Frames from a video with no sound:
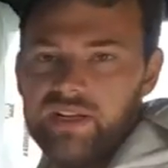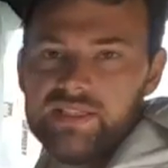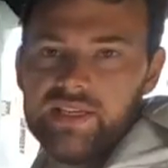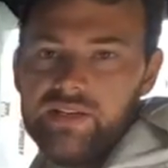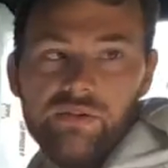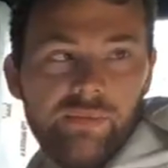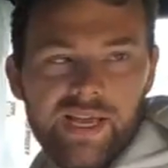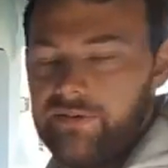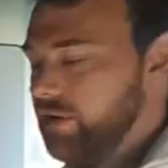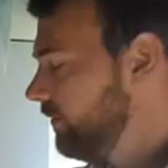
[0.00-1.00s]
I say, normally
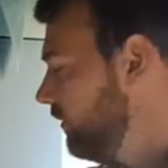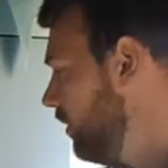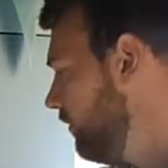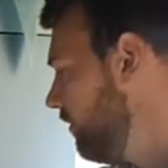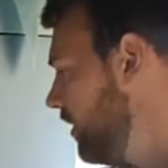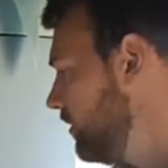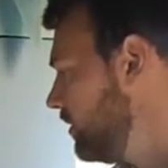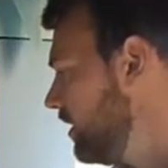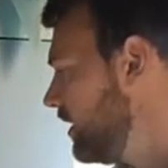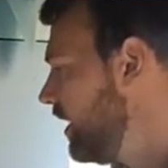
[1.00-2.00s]
have it on for most
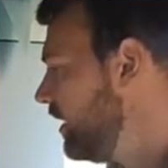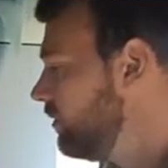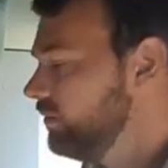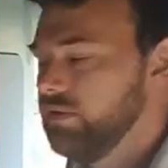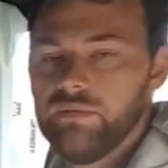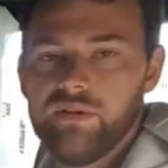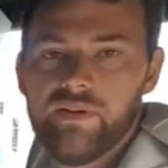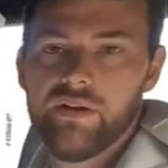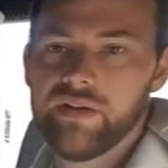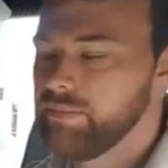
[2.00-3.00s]
of the day
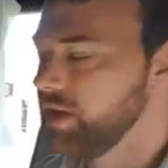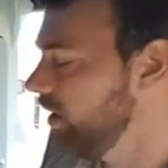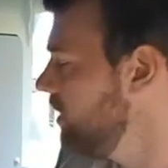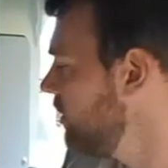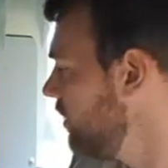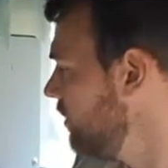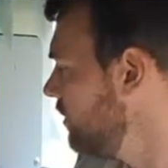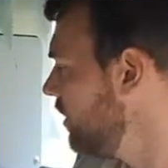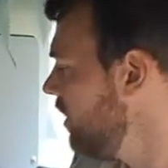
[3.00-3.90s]
without any big issues.